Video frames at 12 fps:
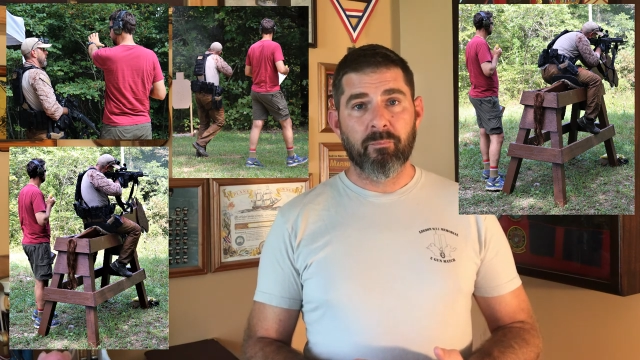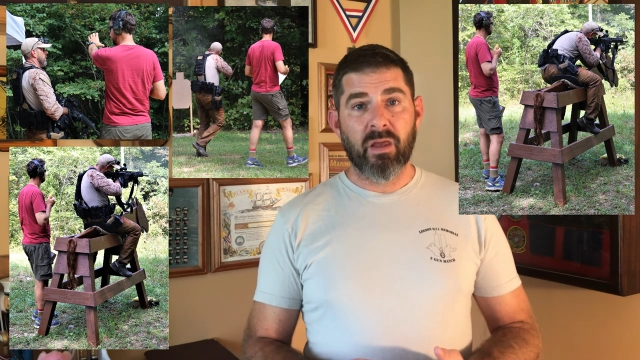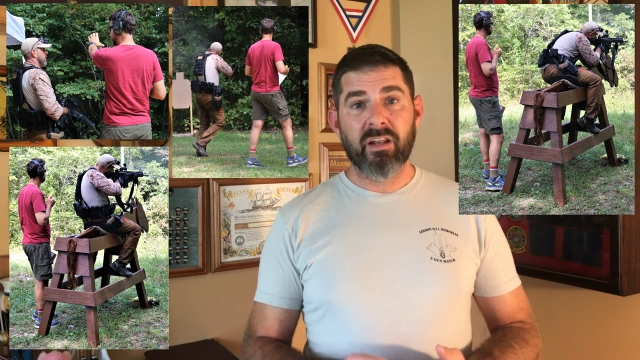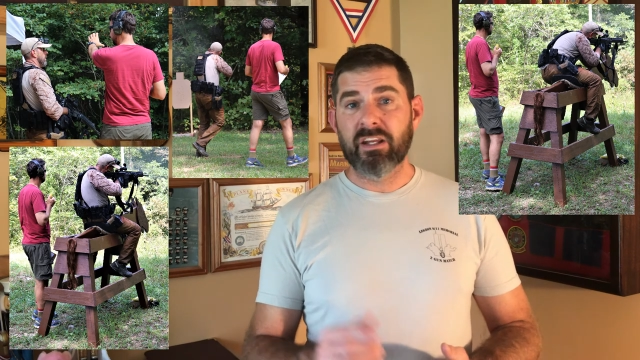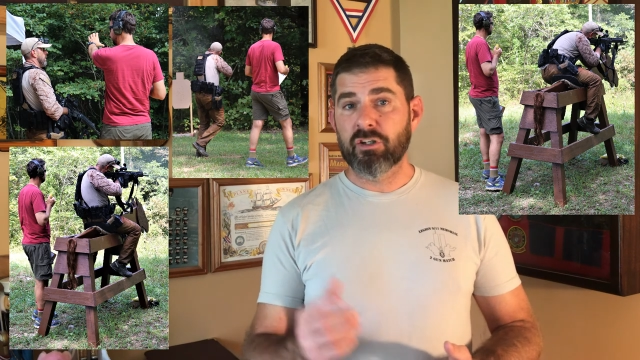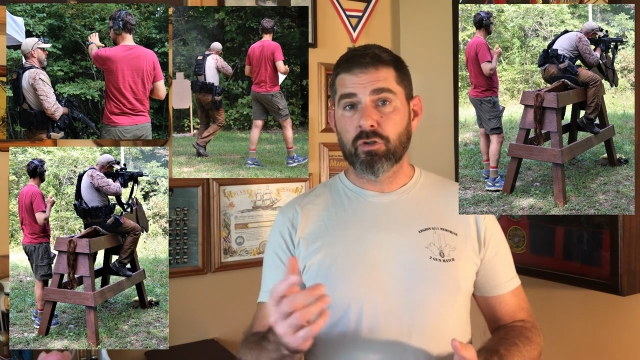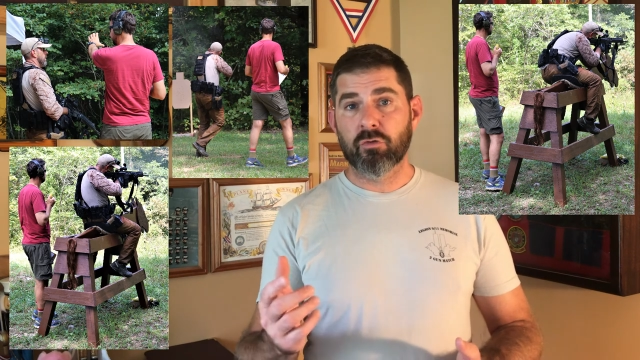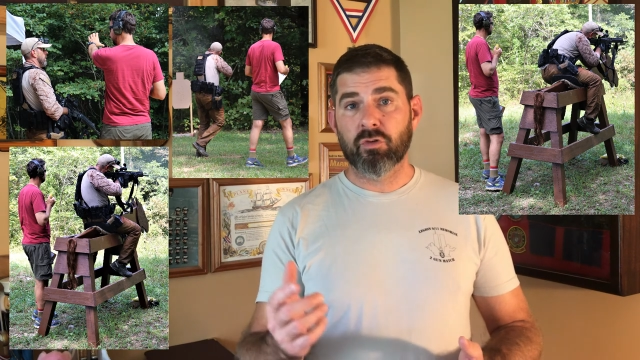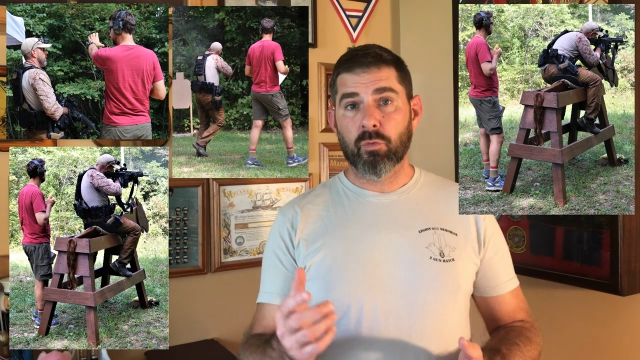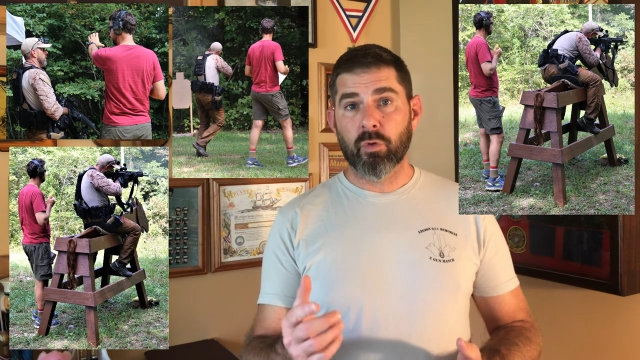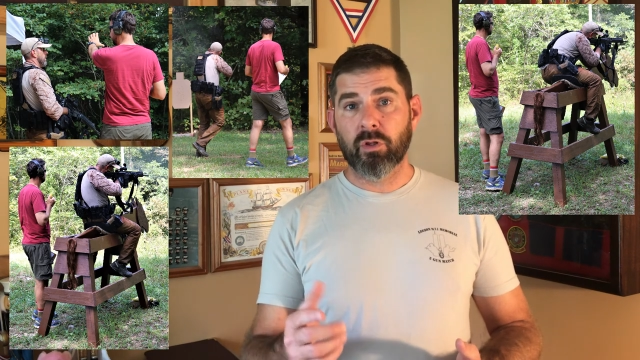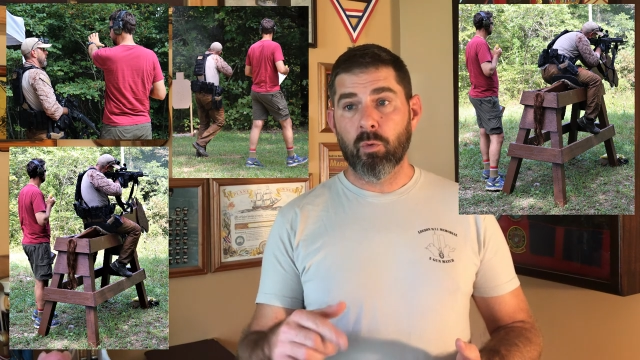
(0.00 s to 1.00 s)
And he shoots
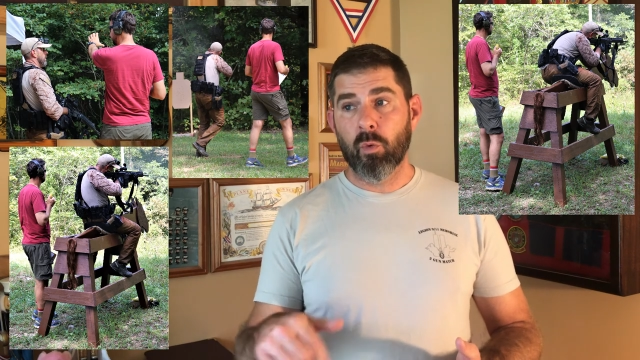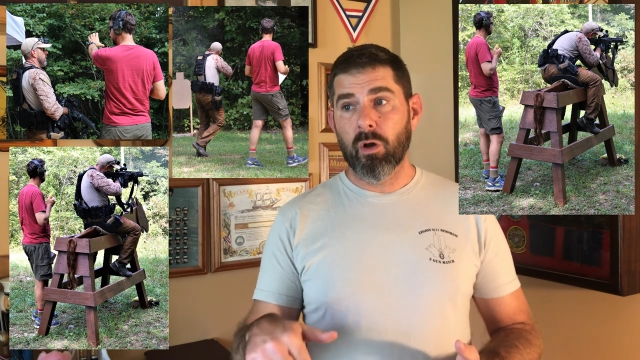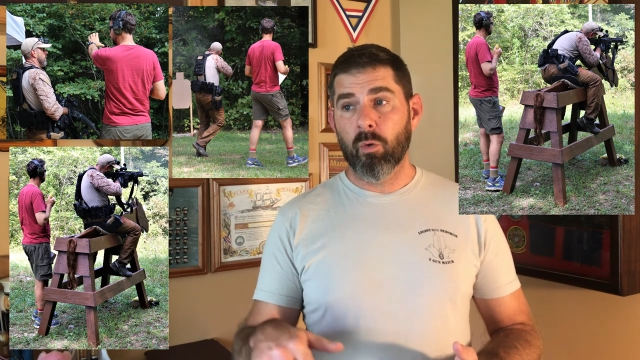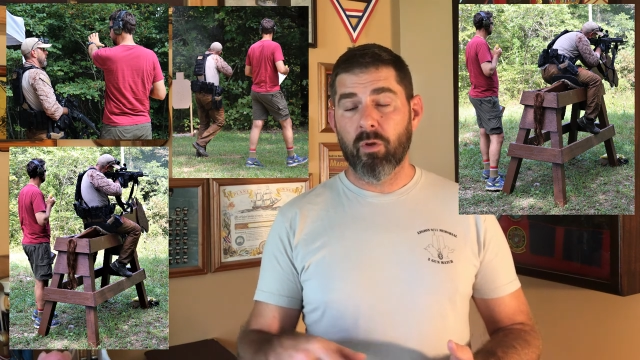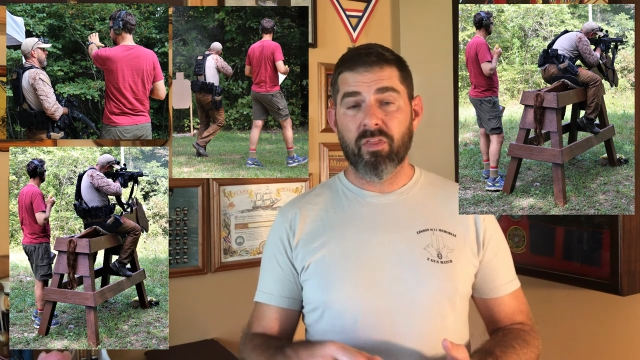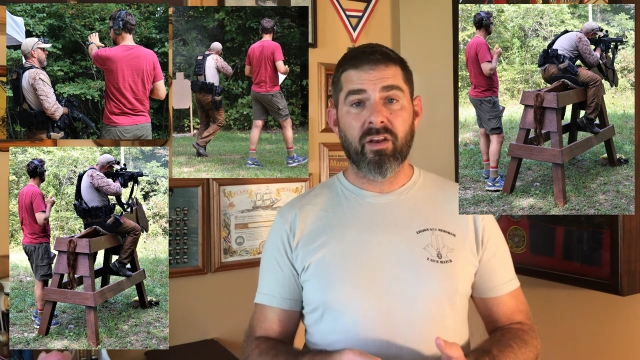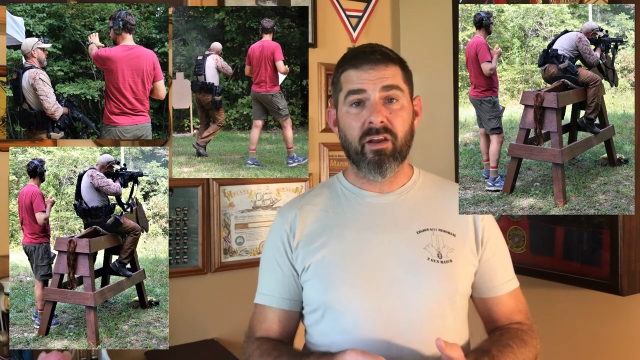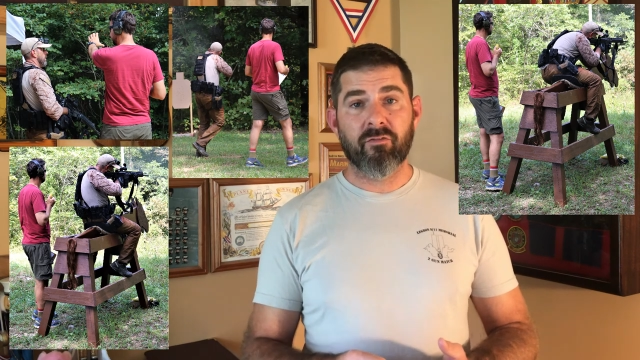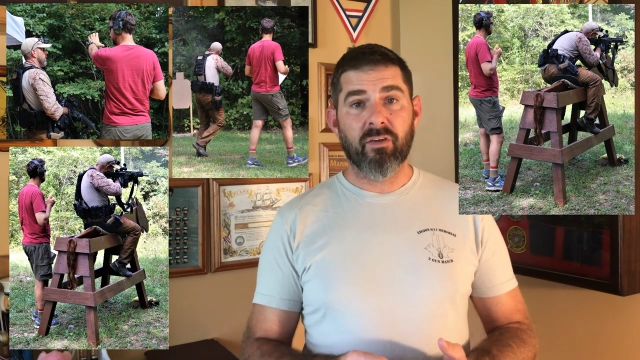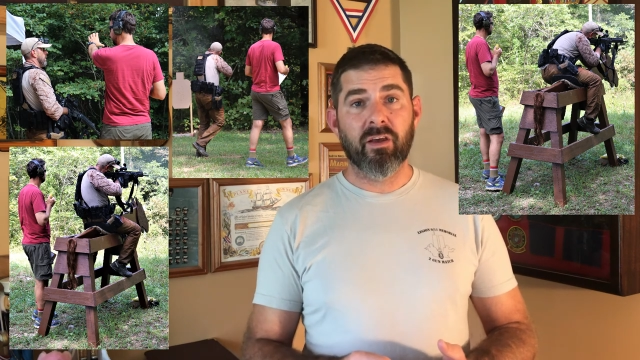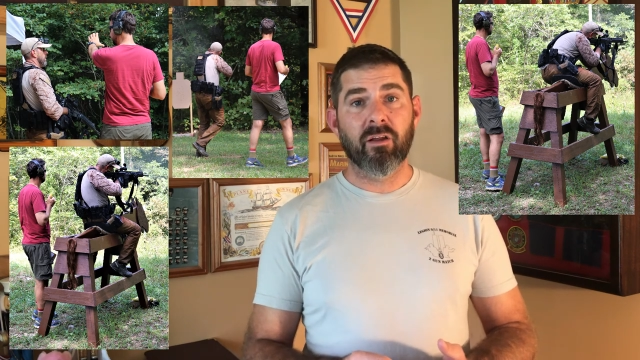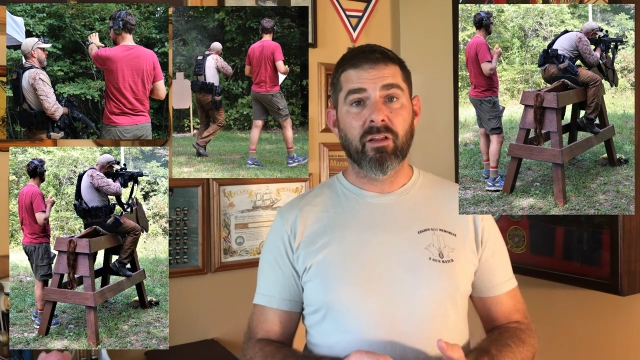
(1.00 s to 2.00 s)
it really well with an
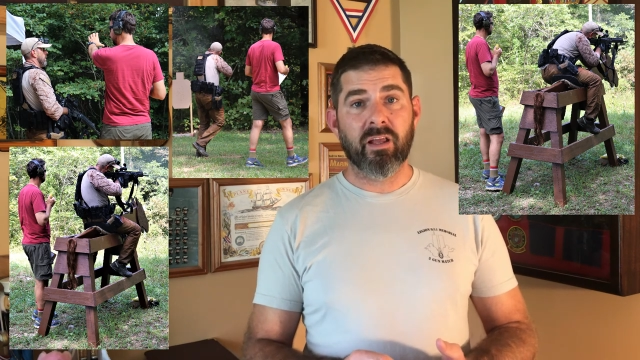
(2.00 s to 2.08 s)
FAL